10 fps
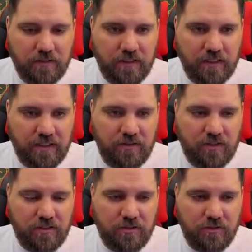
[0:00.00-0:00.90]
Again, you
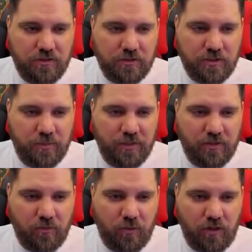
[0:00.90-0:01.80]
can use your
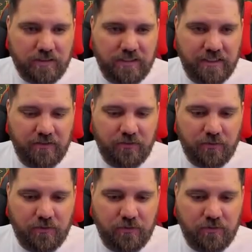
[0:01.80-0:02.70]
spirit walk to get
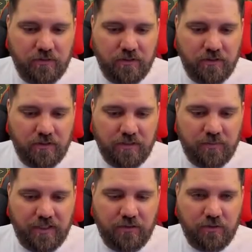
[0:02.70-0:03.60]
through these
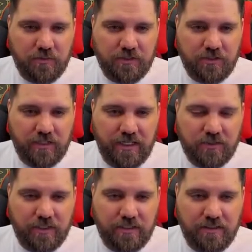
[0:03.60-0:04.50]
big groups of
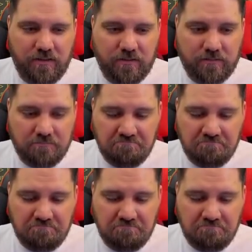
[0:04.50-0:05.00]
trash right here.